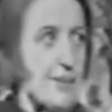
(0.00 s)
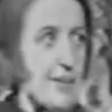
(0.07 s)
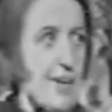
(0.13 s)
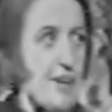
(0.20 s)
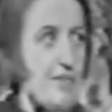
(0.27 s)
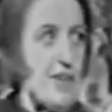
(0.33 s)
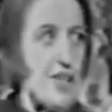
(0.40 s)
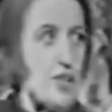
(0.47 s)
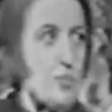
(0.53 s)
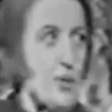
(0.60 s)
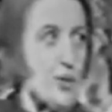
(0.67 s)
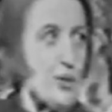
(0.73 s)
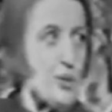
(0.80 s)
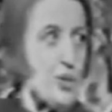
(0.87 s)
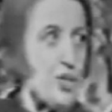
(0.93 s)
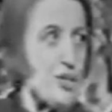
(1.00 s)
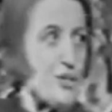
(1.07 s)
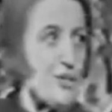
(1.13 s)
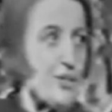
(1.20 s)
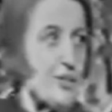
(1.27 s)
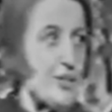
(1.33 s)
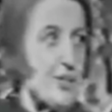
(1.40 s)
available to
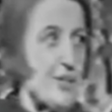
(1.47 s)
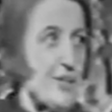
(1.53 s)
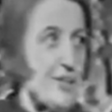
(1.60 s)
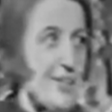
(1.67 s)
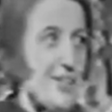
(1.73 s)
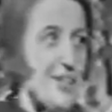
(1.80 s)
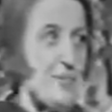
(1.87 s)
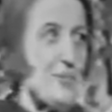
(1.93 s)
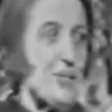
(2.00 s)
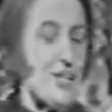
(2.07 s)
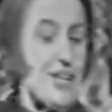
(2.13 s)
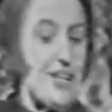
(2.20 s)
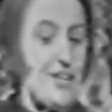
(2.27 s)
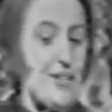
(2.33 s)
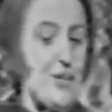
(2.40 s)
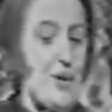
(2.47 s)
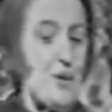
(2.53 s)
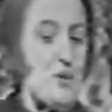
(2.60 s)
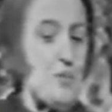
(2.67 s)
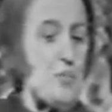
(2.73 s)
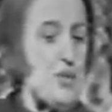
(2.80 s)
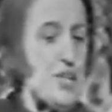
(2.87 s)
children. It would take a
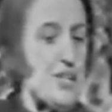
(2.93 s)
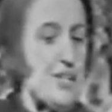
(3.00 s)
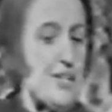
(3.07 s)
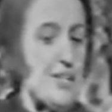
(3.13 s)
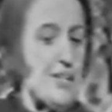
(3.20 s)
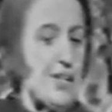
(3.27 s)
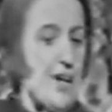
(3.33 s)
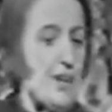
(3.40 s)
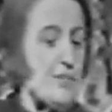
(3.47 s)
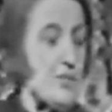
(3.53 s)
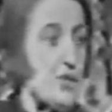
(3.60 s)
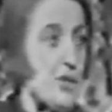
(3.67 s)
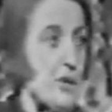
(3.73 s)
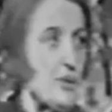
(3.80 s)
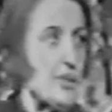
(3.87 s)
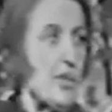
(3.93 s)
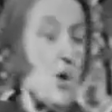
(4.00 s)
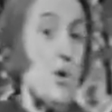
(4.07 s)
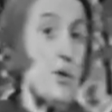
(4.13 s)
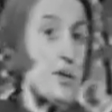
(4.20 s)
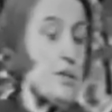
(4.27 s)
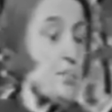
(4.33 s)
long period of thought
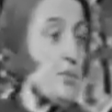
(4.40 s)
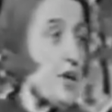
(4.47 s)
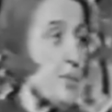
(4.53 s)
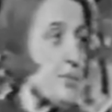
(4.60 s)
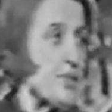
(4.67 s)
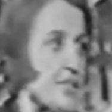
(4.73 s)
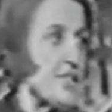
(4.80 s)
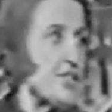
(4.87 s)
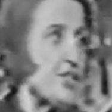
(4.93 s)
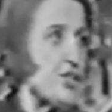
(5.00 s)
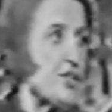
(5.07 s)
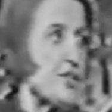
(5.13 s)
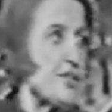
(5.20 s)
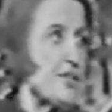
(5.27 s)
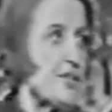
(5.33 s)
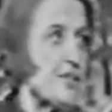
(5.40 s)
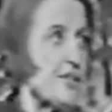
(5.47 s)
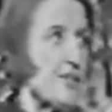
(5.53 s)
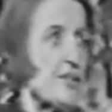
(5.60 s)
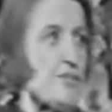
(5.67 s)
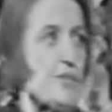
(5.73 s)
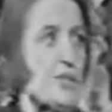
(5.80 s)
or the proper teaching
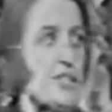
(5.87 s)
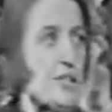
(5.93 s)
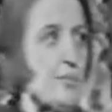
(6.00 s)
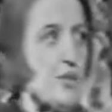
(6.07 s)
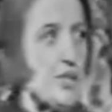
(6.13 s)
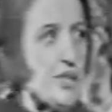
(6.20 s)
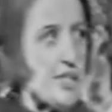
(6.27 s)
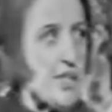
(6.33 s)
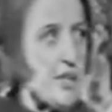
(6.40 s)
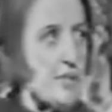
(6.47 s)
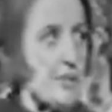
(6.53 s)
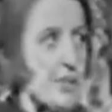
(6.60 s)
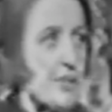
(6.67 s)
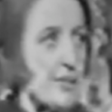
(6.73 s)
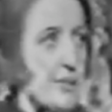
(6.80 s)
for them to discover it.